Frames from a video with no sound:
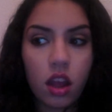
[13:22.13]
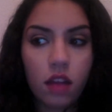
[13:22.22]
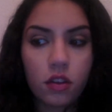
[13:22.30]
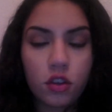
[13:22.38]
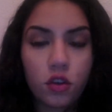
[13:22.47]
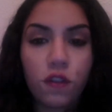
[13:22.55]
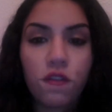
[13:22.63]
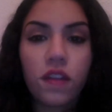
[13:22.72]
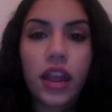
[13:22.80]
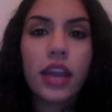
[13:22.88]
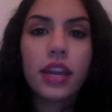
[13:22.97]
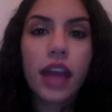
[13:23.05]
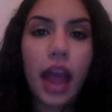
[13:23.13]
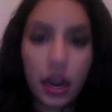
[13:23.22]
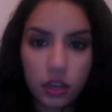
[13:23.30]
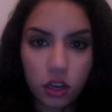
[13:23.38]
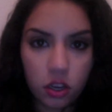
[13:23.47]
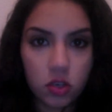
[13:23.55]
to fade
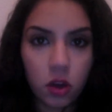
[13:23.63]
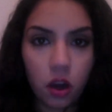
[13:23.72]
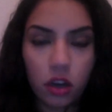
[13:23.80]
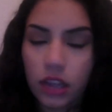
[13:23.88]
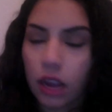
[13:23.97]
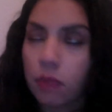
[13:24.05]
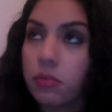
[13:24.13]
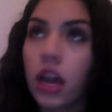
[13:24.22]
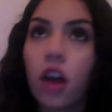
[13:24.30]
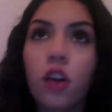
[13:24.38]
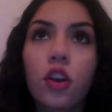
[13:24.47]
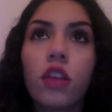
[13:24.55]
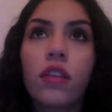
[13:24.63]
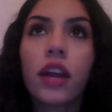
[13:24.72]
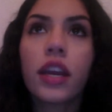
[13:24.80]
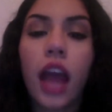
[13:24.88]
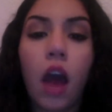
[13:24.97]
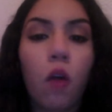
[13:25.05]
acne scars, I'm telling you right
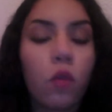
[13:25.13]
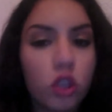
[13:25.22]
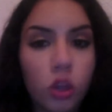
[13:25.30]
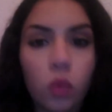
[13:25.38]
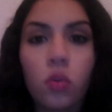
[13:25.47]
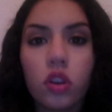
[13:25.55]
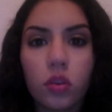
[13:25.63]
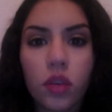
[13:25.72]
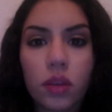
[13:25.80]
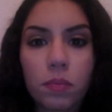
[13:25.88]
now, don't do it.